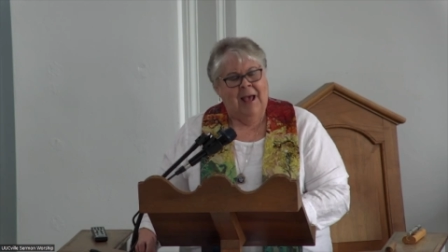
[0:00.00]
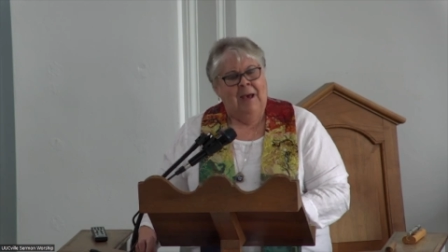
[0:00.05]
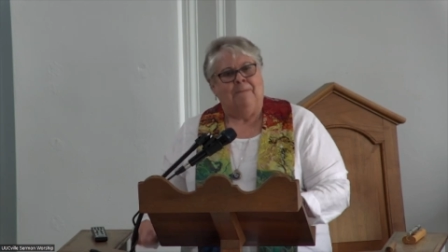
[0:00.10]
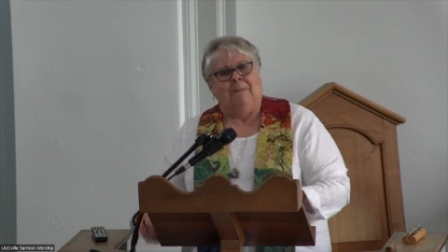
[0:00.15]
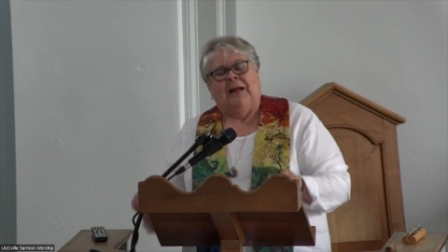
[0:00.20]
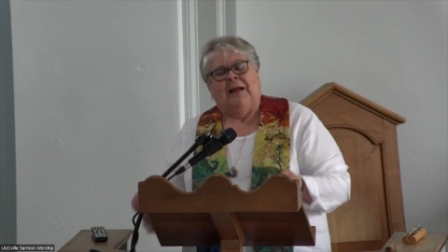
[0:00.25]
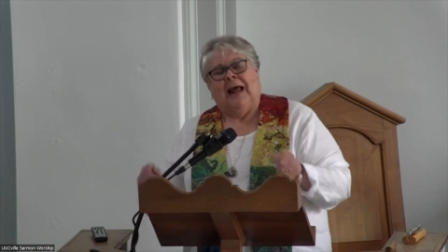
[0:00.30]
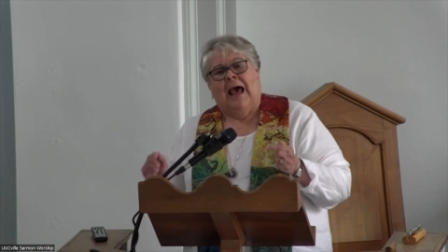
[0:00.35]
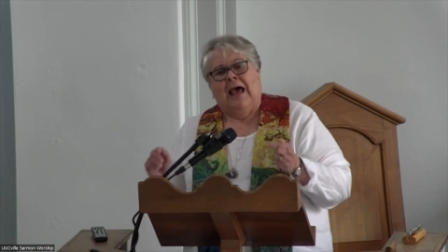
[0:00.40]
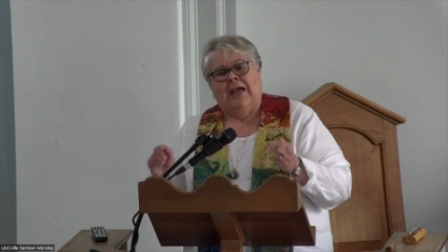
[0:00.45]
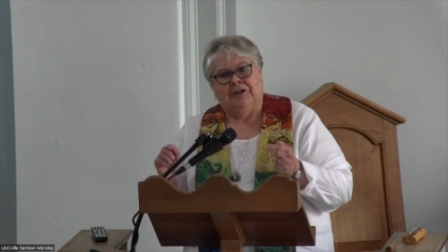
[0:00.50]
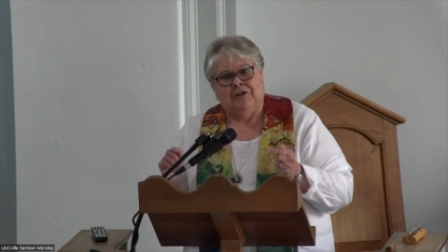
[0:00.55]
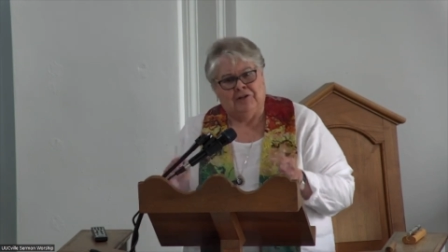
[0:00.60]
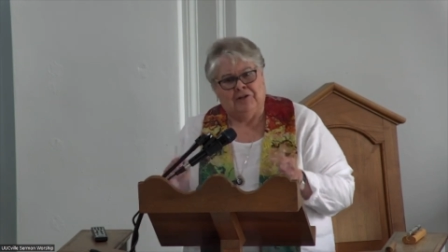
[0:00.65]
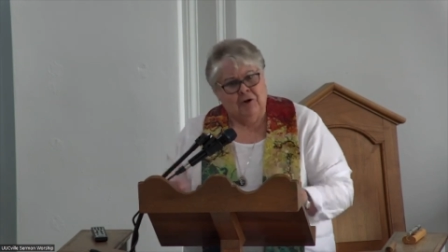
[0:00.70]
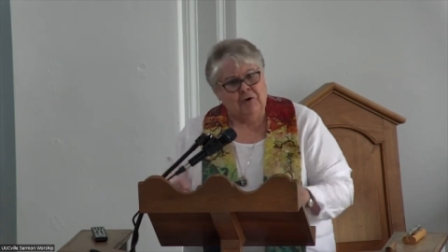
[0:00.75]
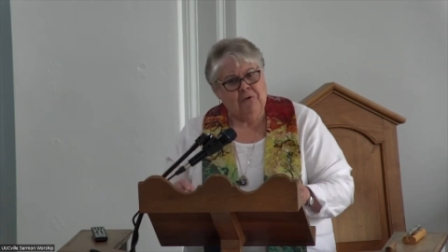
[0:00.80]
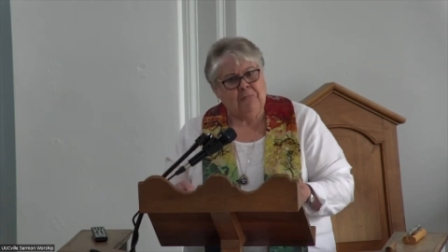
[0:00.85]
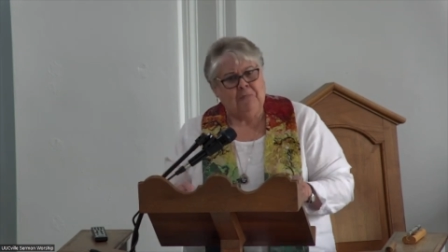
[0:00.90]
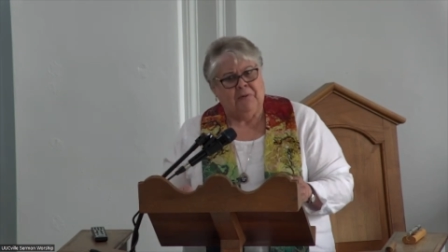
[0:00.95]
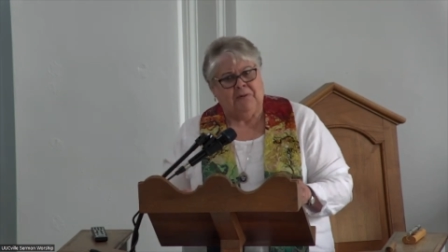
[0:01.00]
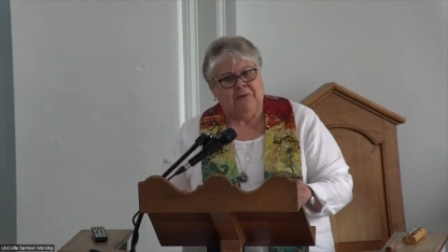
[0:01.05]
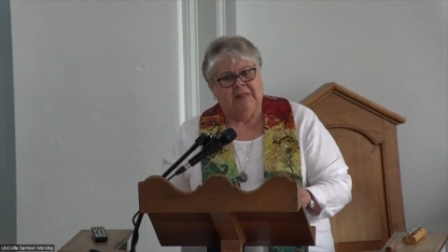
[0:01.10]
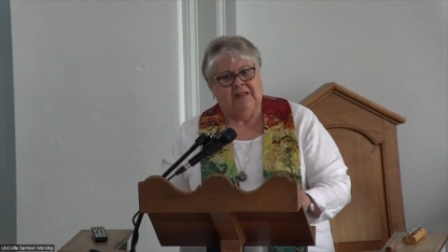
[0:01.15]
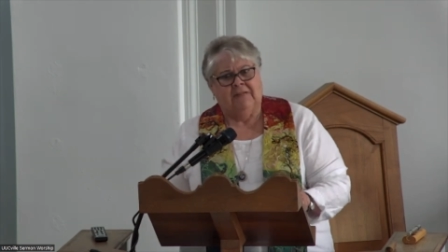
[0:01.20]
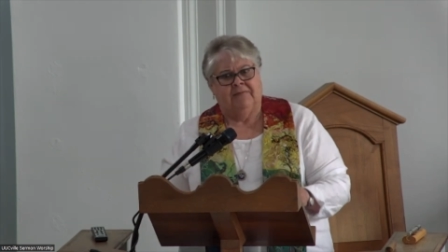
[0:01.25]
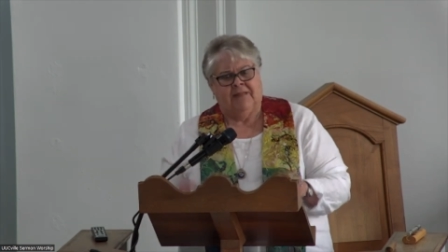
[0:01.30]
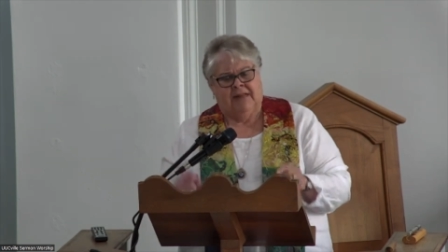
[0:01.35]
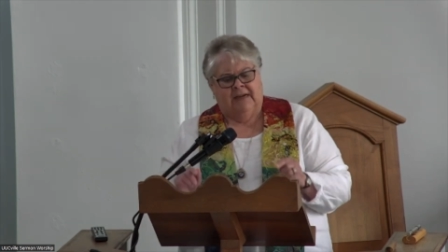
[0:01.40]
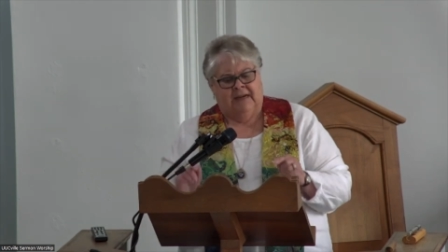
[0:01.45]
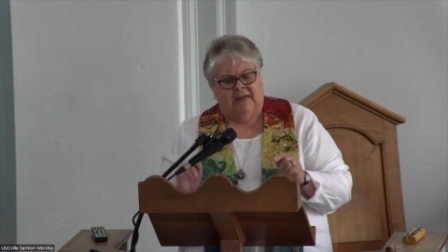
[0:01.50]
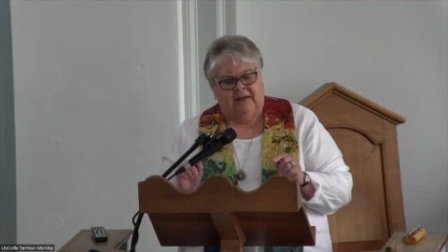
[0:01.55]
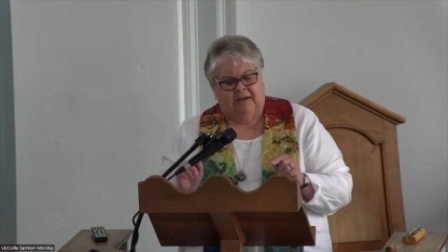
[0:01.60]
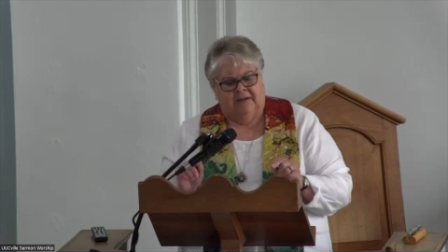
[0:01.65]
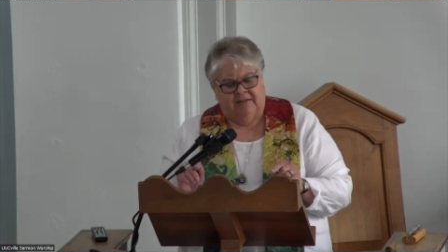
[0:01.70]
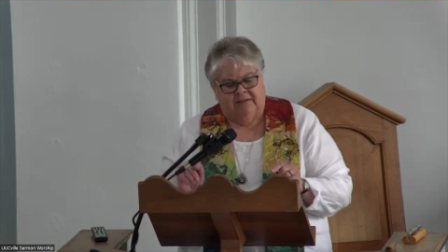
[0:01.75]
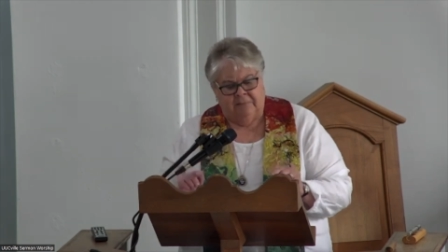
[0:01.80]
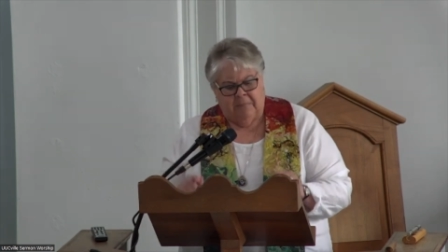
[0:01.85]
But I don't believe that it is